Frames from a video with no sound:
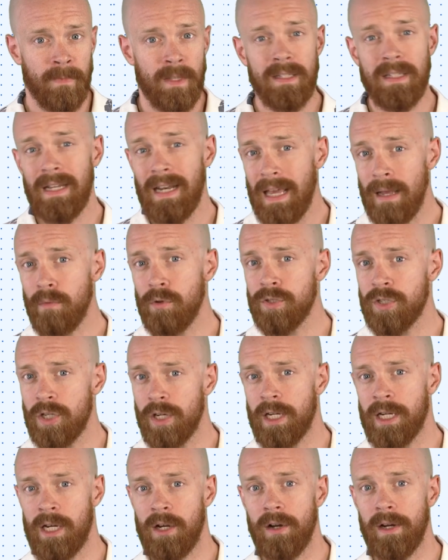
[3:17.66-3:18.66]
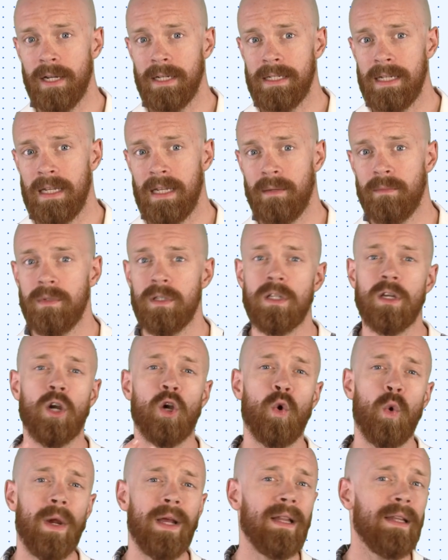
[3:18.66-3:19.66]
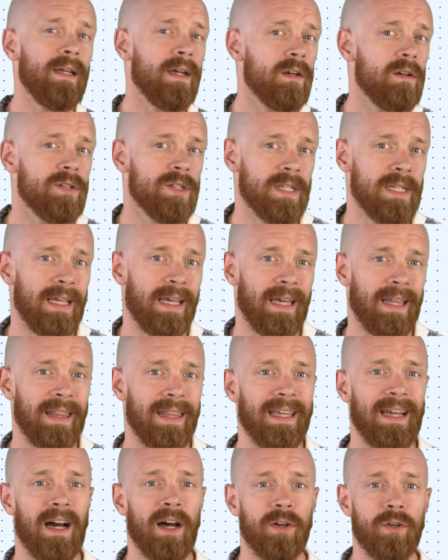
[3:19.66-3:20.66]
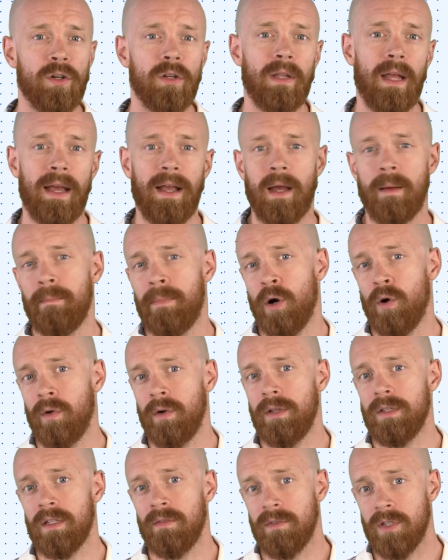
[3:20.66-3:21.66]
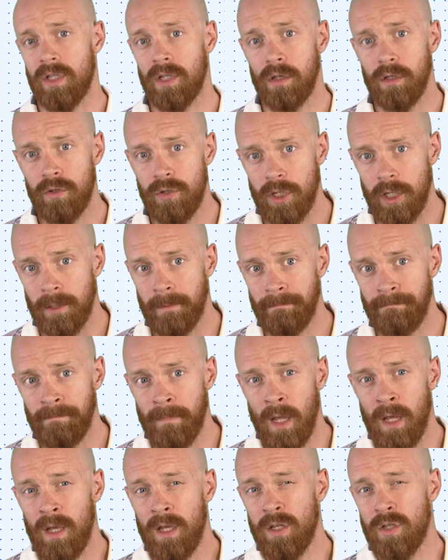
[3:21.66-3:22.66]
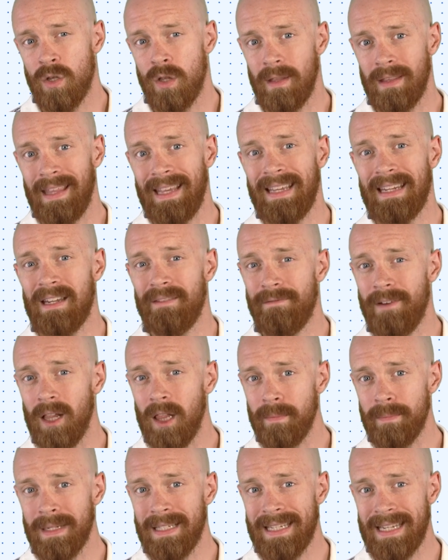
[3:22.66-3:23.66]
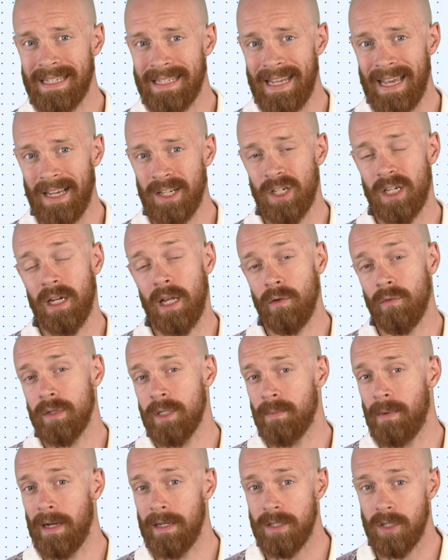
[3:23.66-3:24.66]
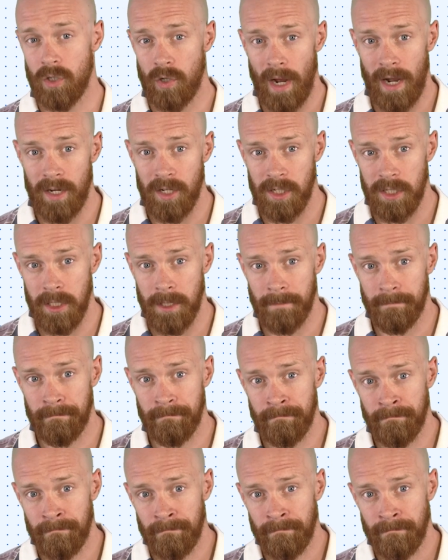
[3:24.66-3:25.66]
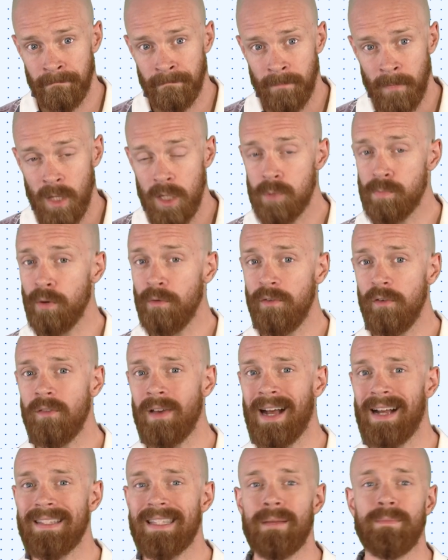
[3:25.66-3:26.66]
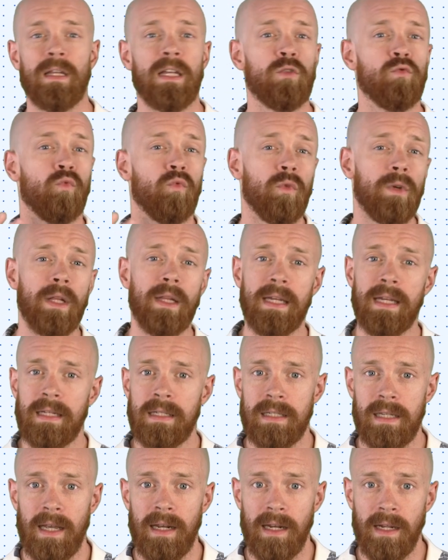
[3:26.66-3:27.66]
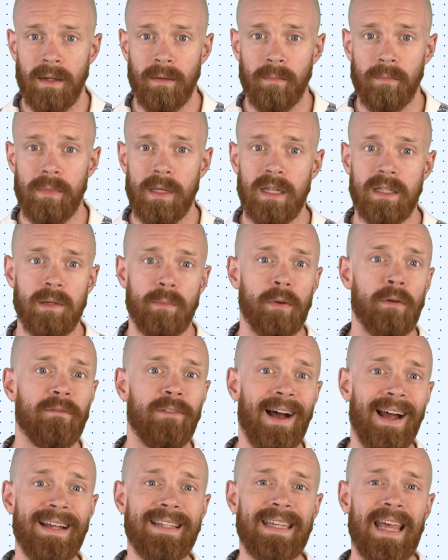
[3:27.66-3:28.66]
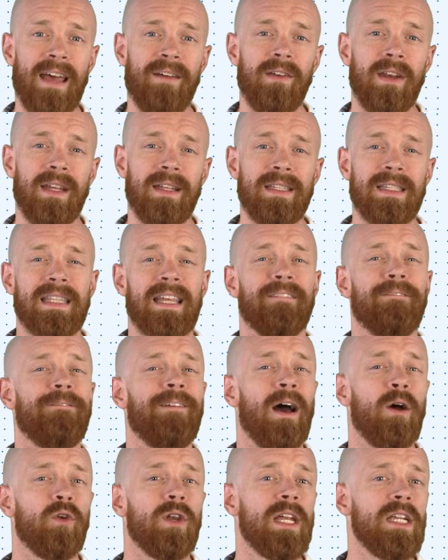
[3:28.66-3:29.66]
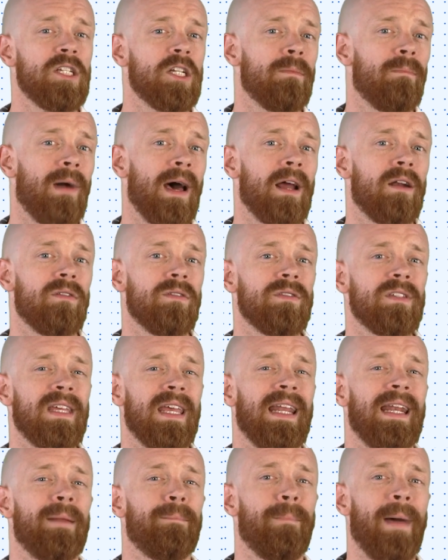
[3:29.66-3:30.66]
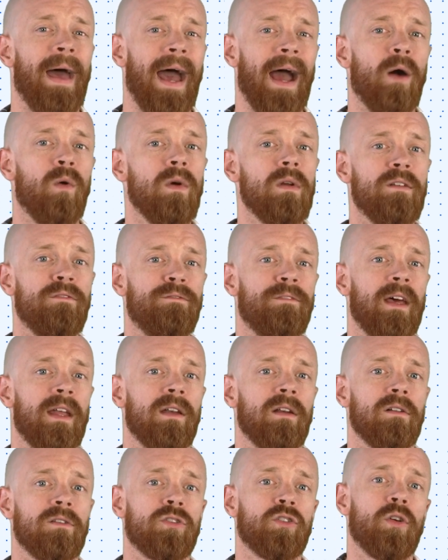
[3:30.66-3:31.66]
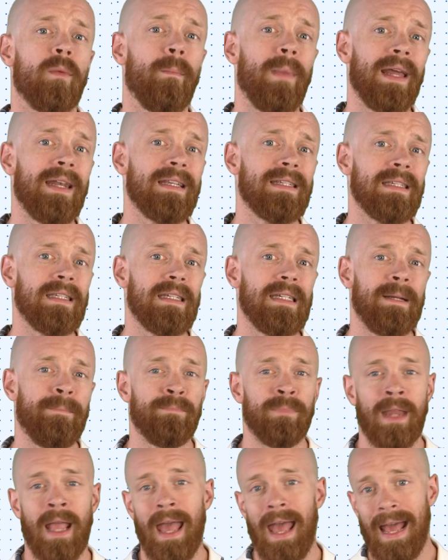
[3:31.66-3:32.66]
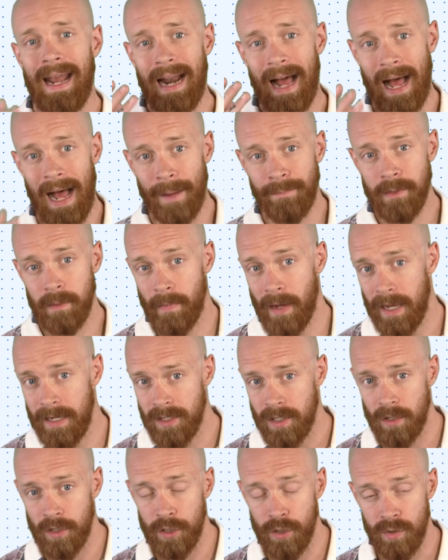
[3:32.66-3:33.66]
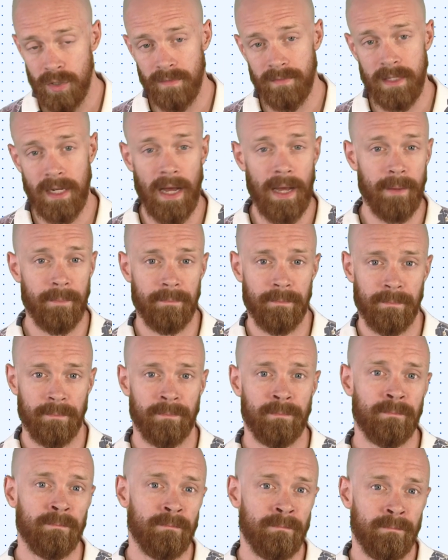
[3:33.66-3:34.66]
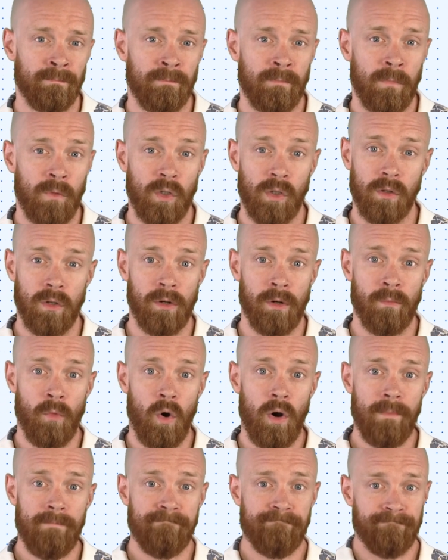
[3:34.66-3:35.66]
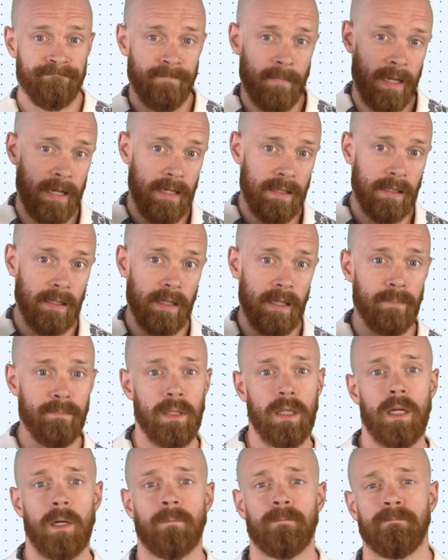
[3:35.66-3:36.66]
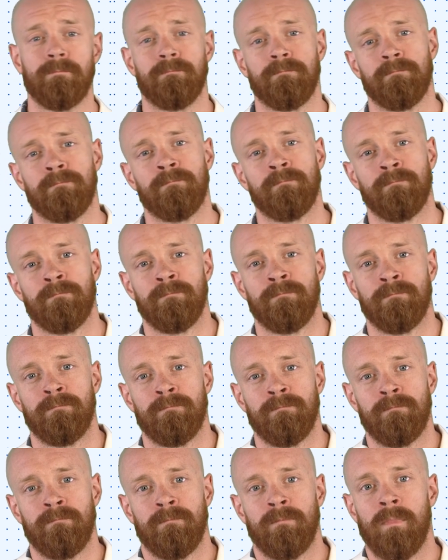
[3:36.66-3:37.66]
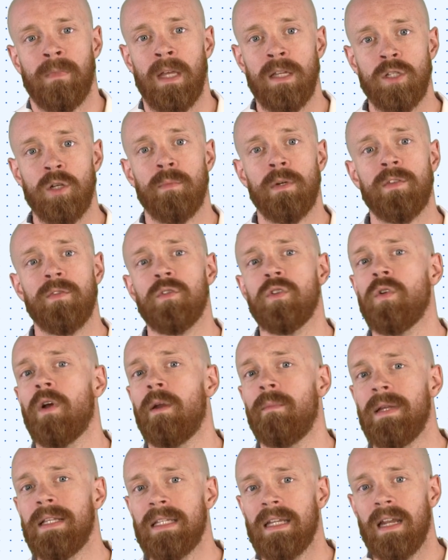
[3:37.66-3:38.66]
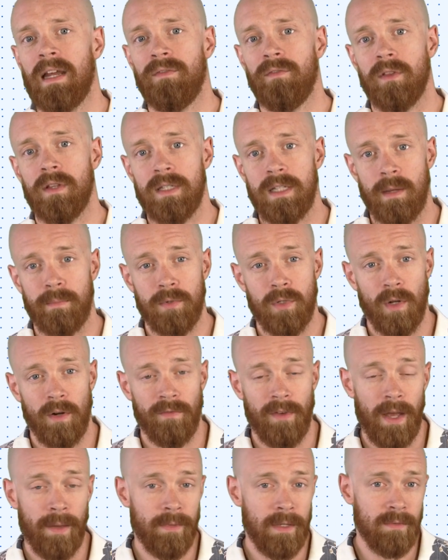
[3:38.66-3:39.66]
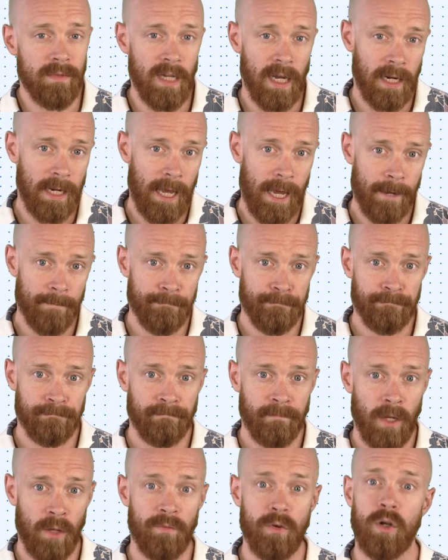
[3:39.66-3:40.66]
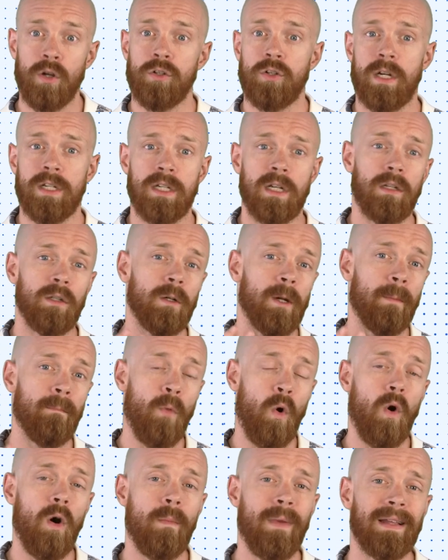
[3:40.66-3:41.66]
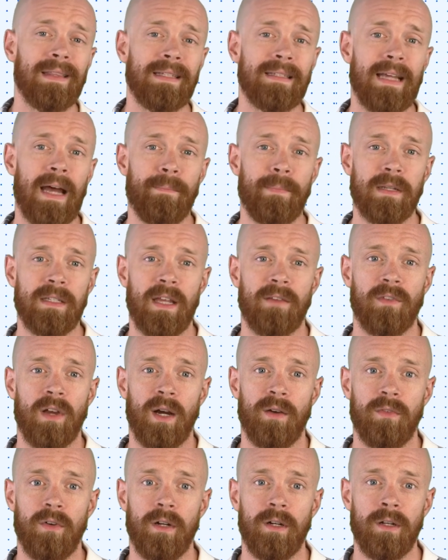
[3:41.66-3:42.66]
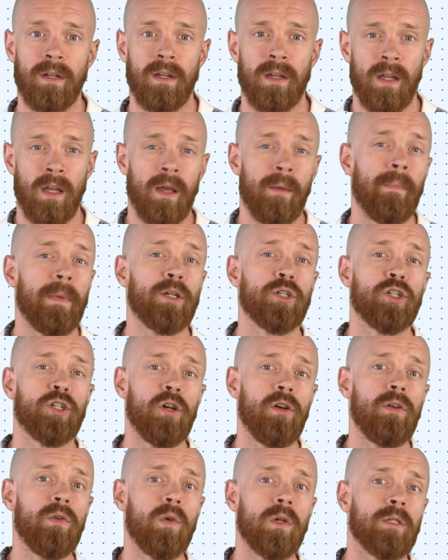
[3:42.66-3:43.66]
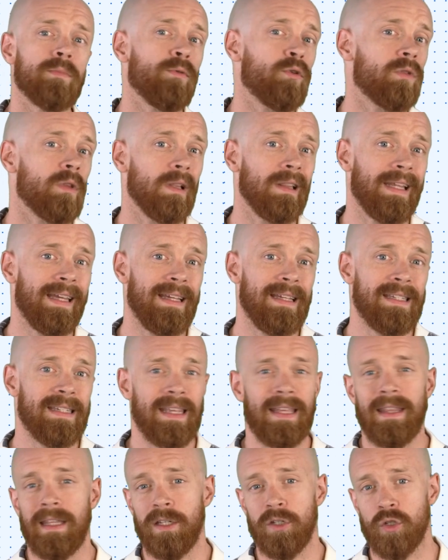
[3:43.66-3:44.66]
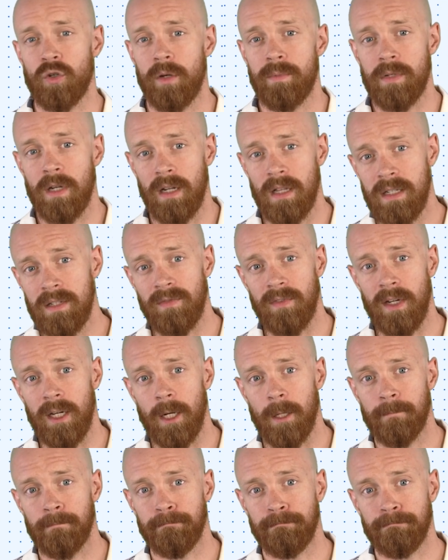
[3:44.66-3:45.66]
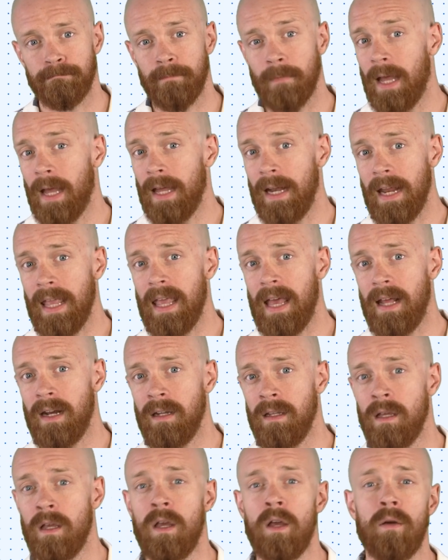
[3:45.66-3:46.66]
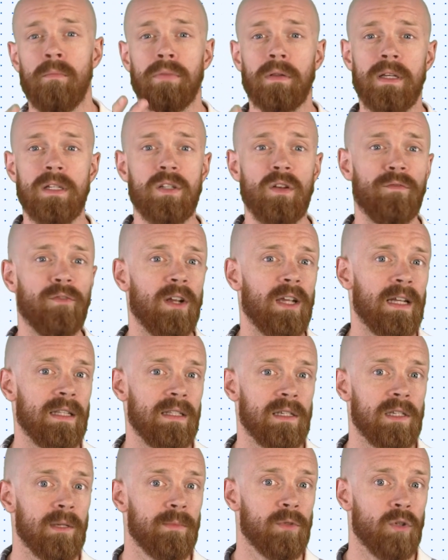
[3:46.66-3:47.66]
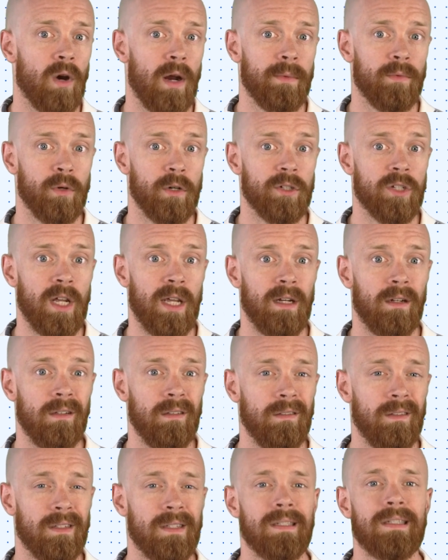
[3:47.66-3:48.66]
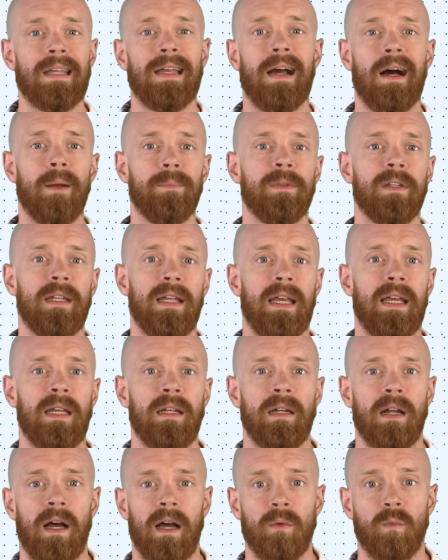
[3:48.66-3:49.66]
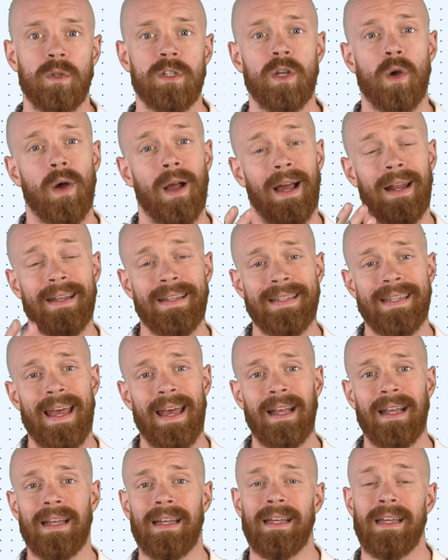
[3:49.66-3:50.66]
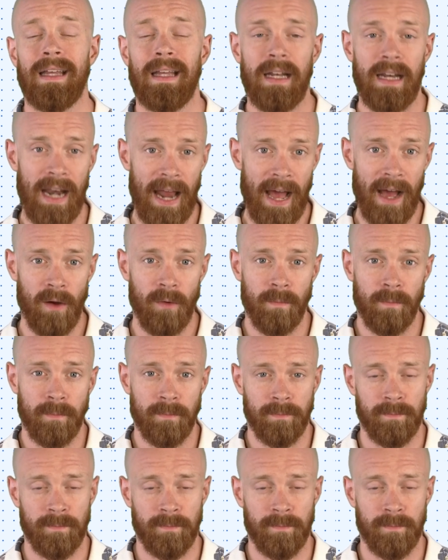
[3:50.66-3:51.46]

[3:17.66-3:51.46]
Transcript: This enables security teams to quickly understand the underlying components of a solution so that they can develop a detection and response strategy. This proof-of-concept is really exciting because it provides evidence that foundation models can empower defenders tremendously and optimize their use of time. To learn more, hit the link below. Thanks so much for joining me today for this episode of IBM Tech Now. If you're interested in learning more about the topics I've covered, make sure you explore the links in the description of this video. And again, please don't forget to subscribe to our channel to stay up to date on what's going on in tech now.